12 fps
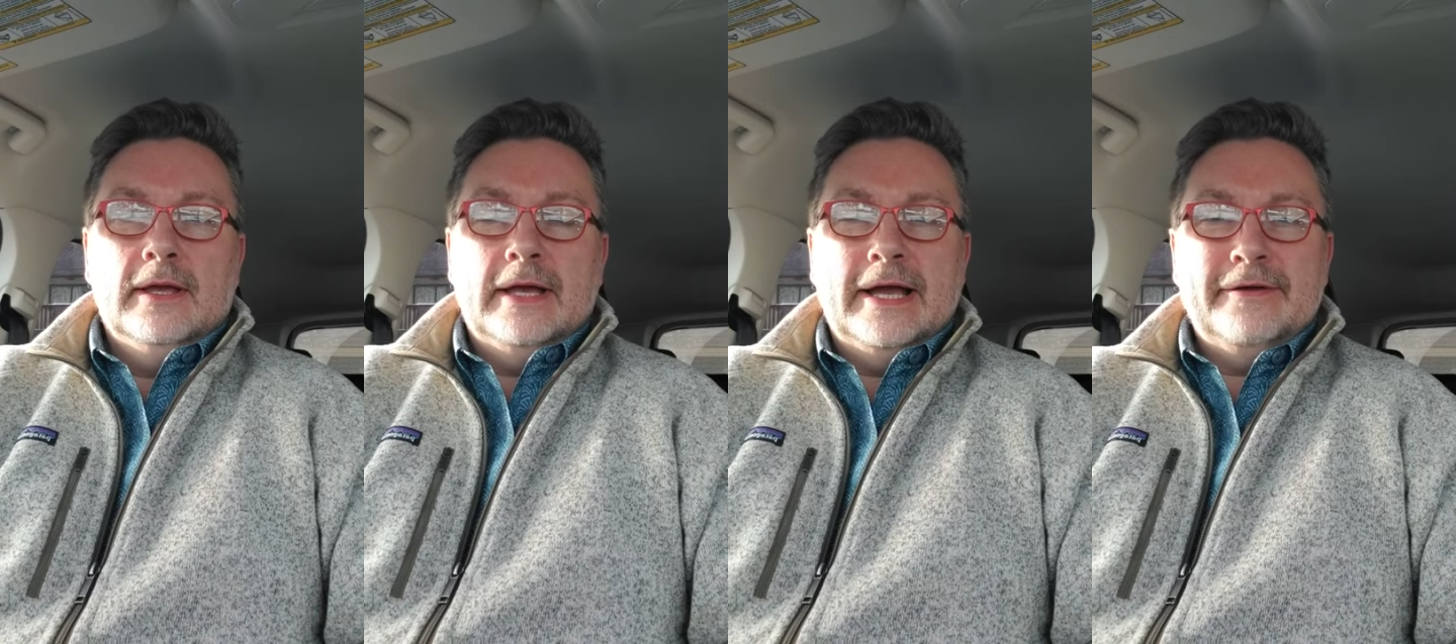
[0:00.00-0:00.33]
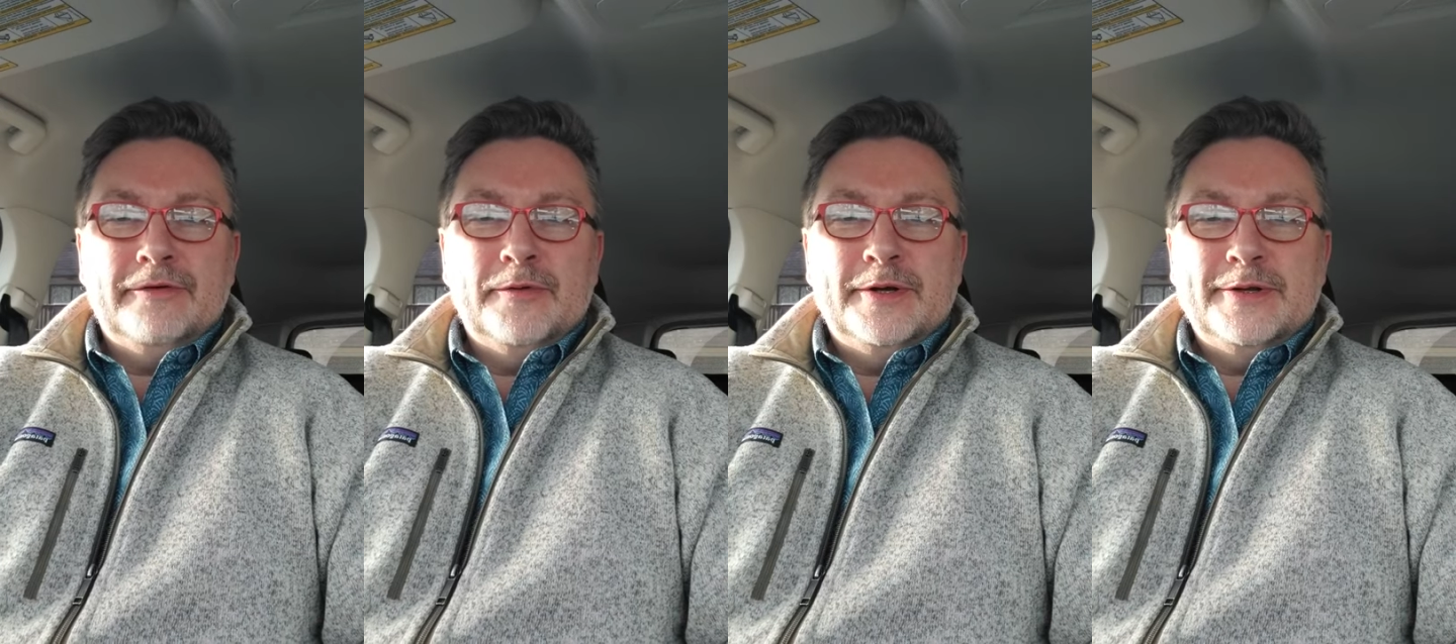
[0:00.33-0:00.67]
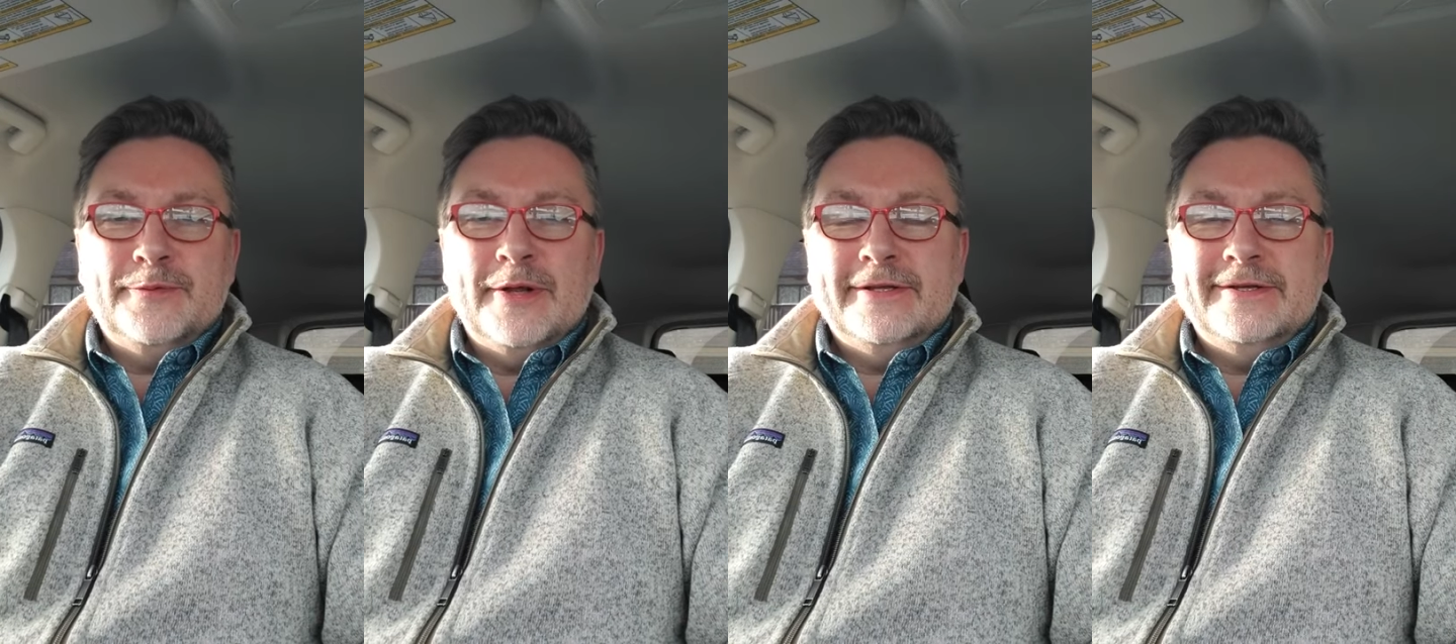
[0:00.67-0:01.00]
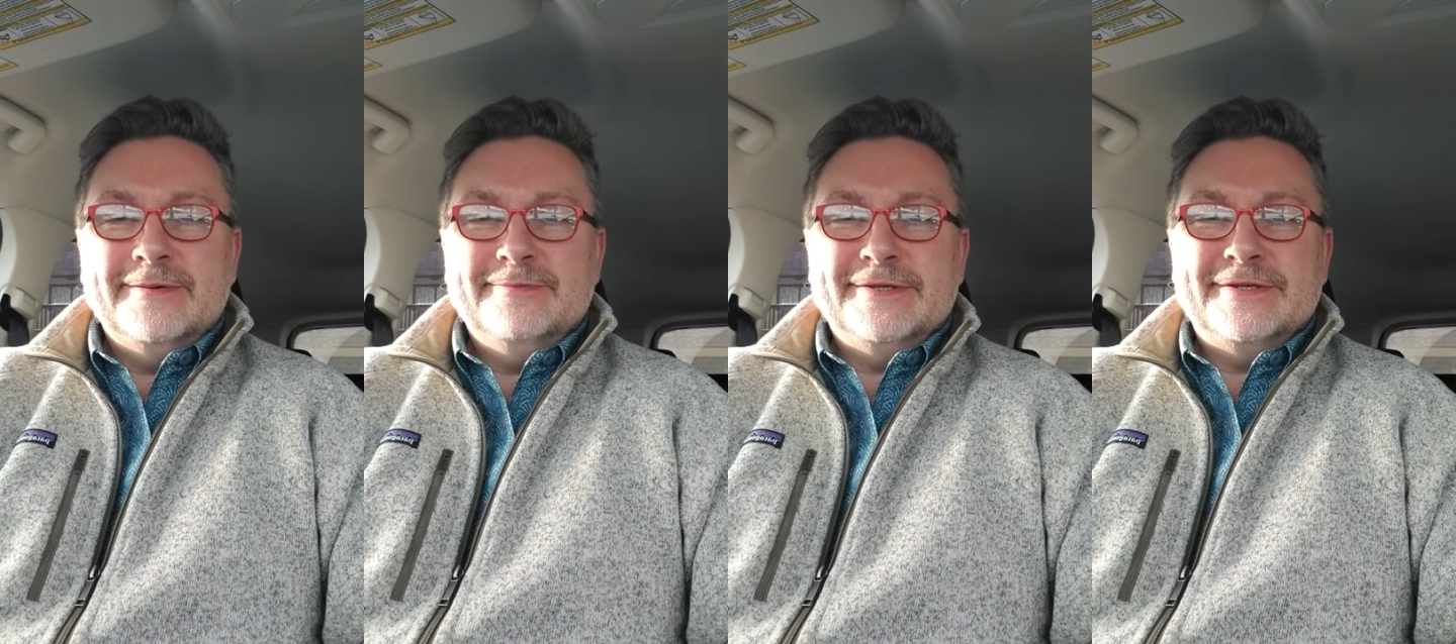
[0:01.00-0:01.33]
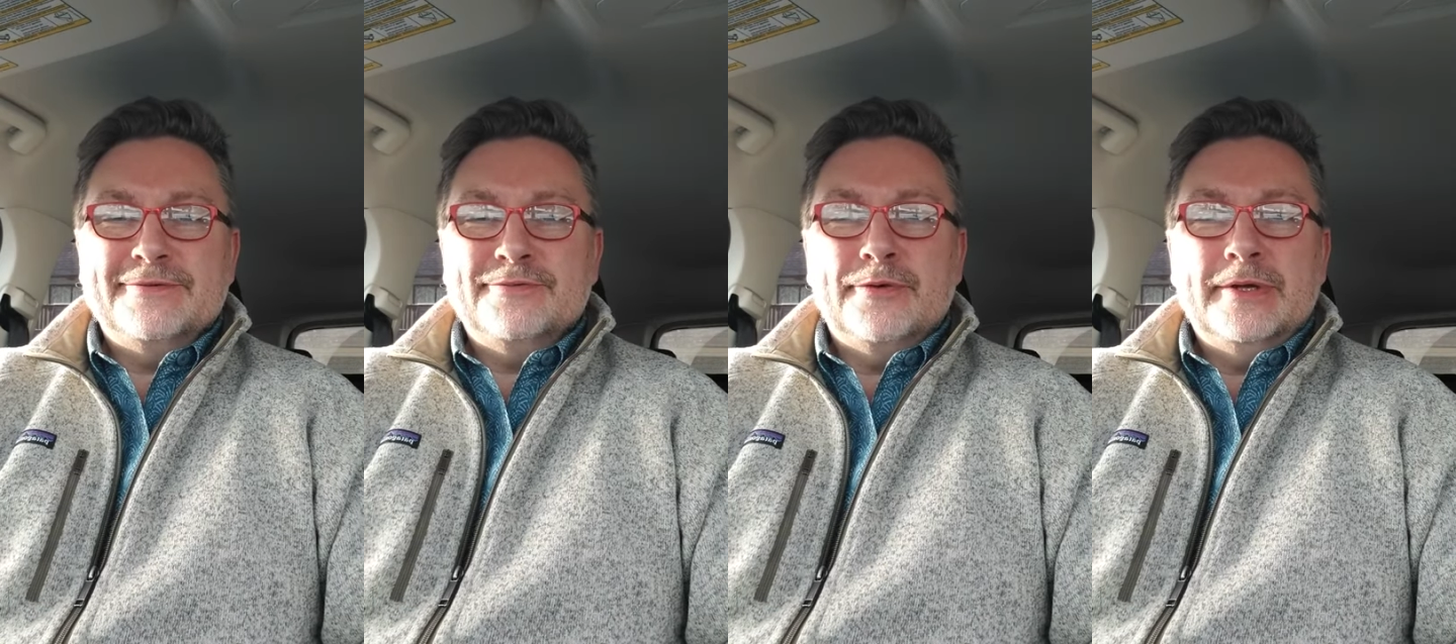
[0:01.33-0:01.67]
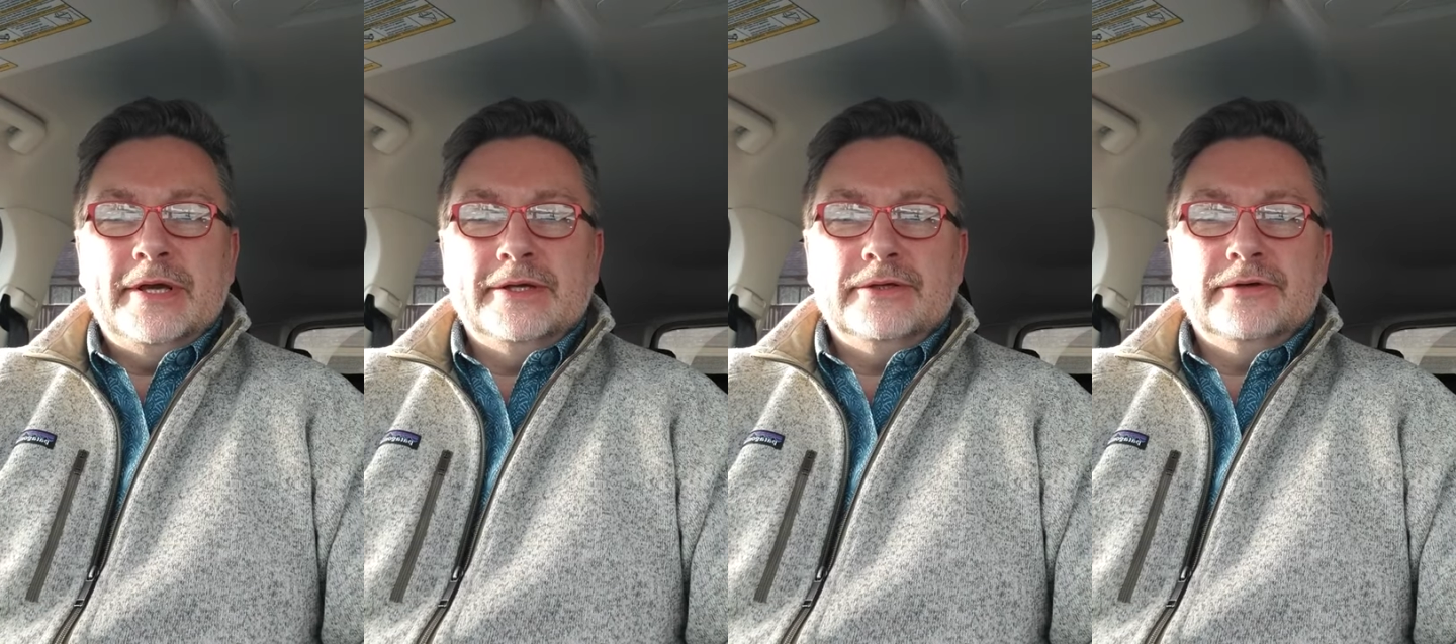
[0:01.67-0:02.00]
Hi, everyone, and welcome. This is Rudy
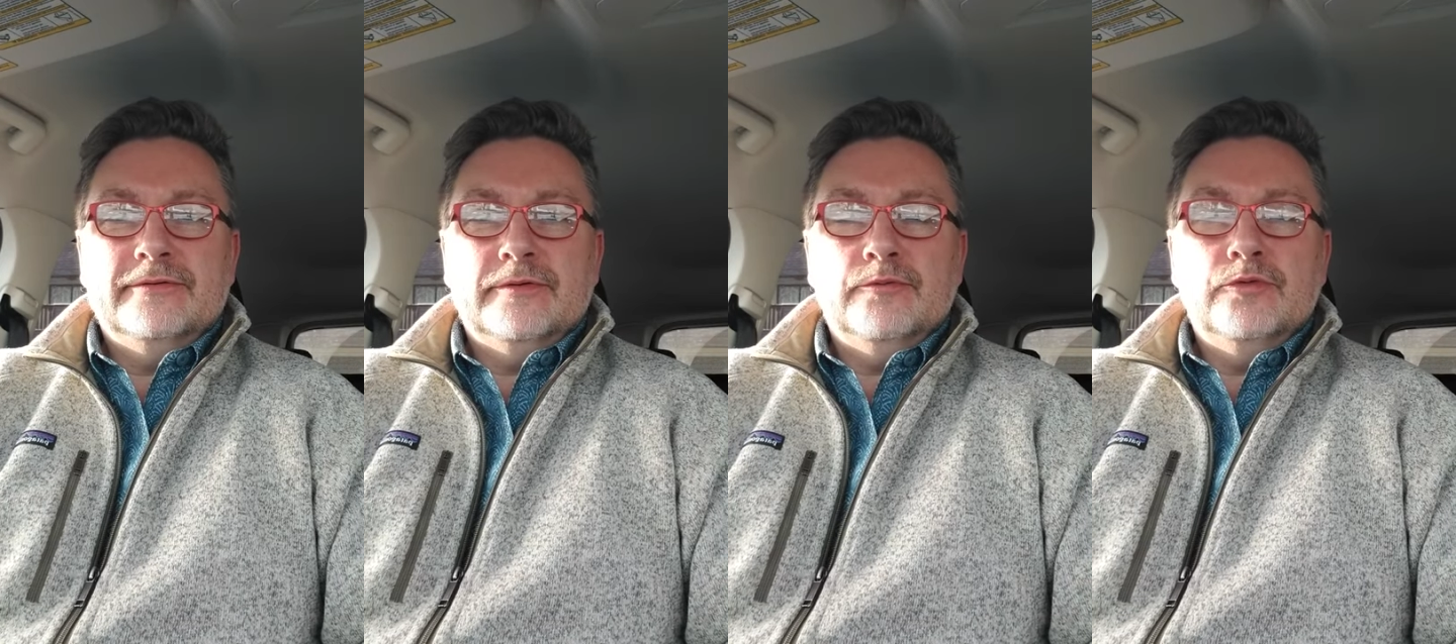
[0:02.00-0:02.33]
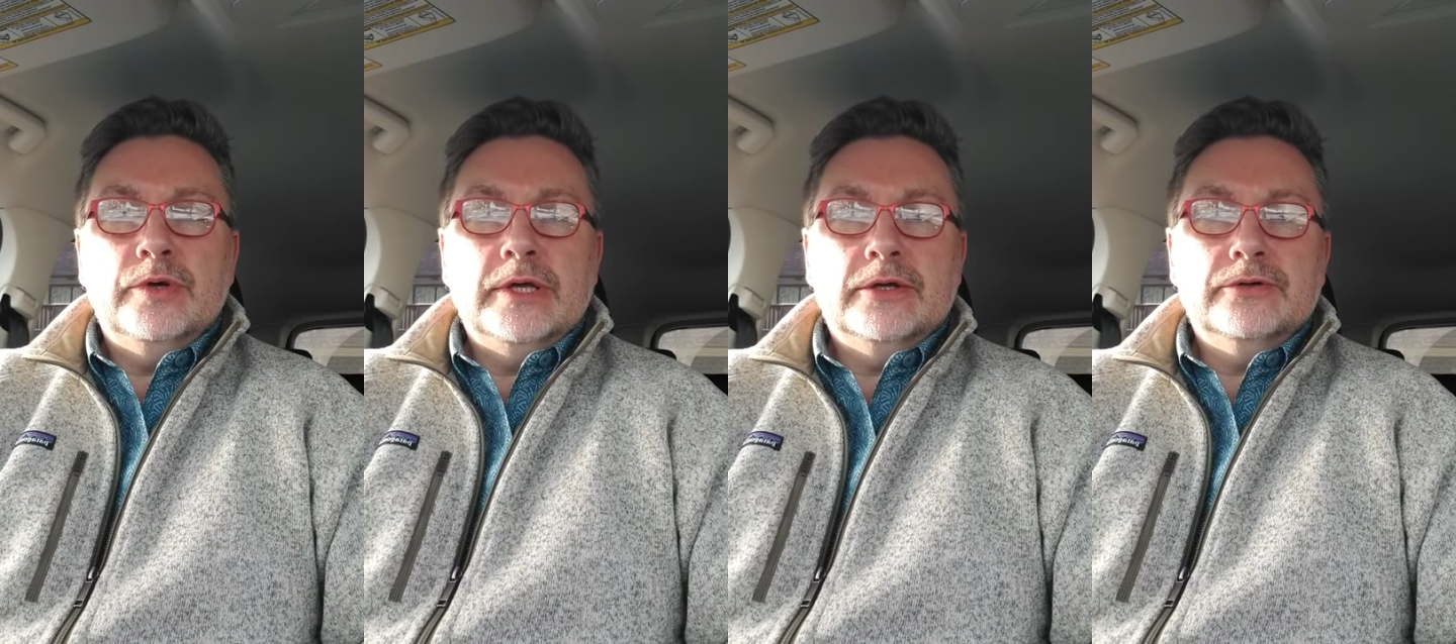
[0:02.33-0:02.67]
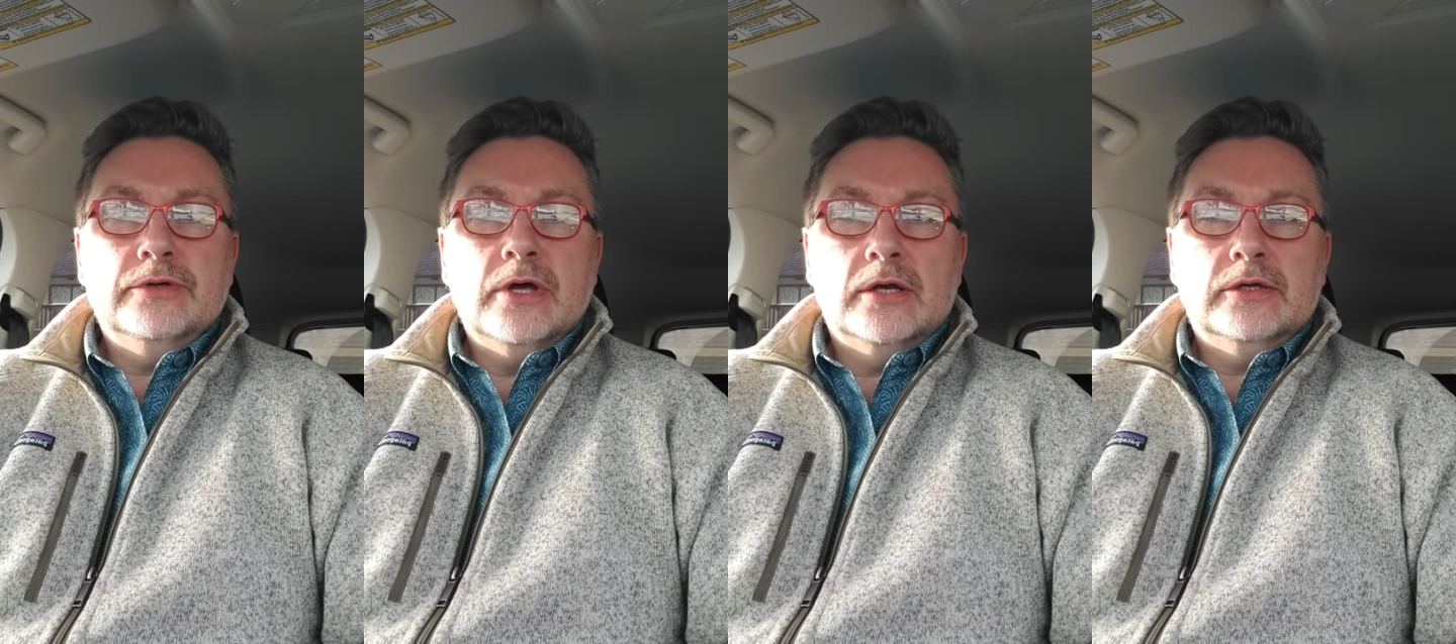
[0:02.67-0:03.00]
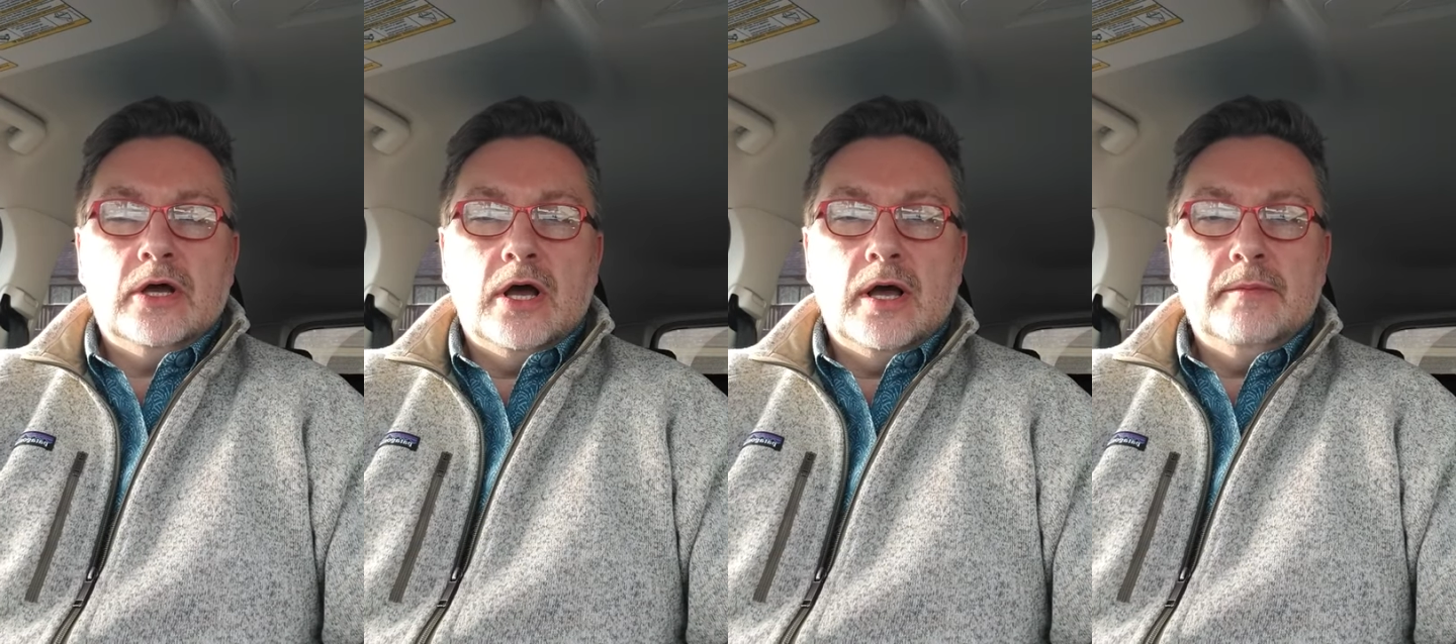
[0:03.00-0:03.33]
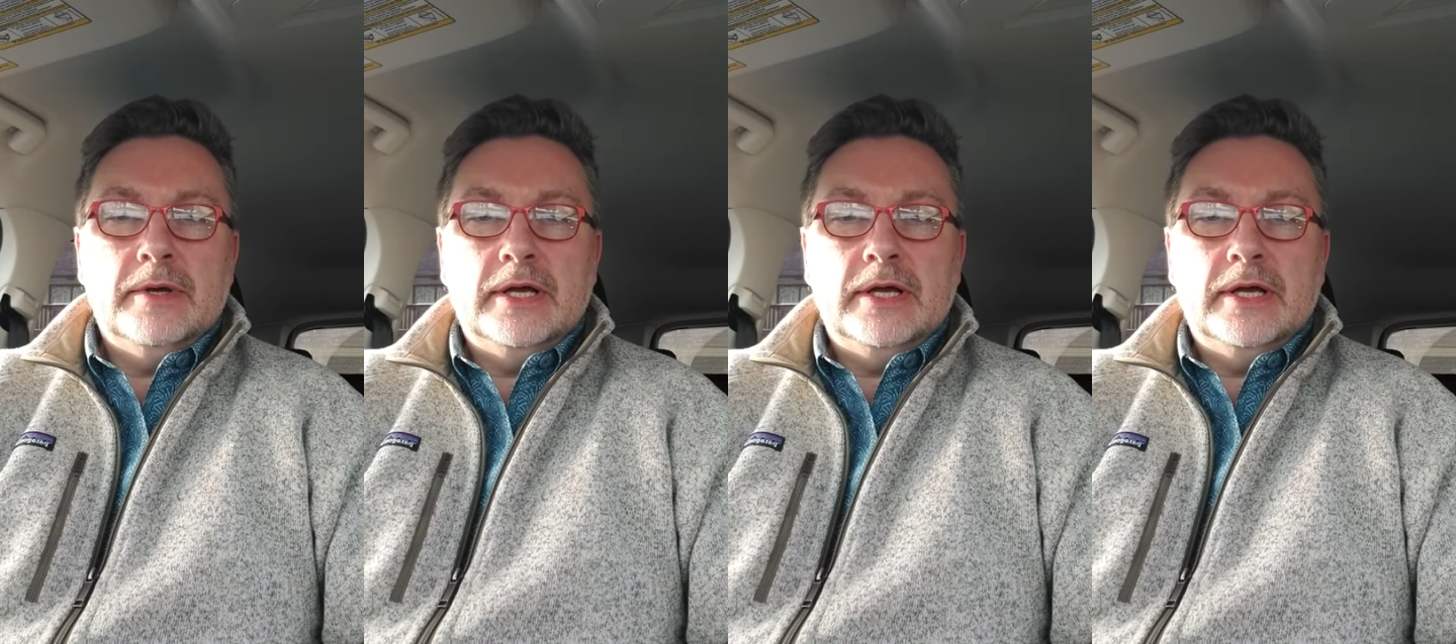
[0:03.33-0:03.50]
Hunter from rudyhunter.com,